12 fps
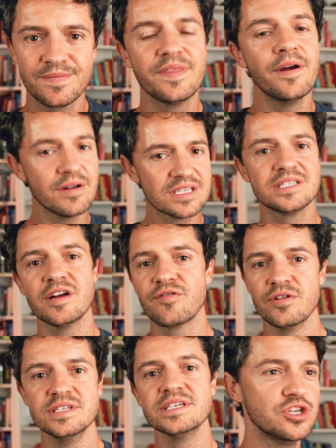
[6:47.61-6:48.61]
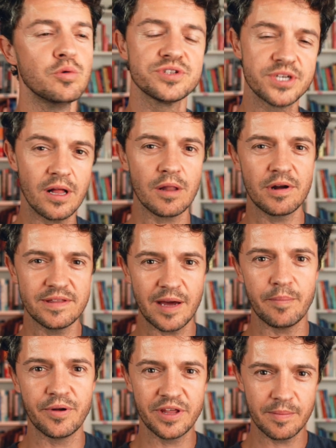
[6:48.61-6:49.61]
There is a difference. You will tolerate
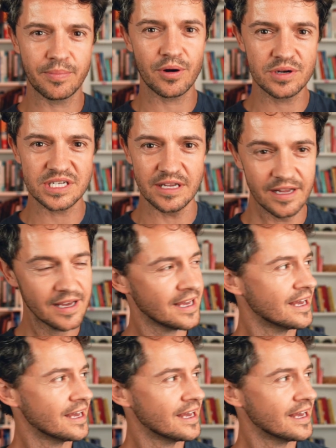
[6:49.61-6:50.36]
that brilliant person,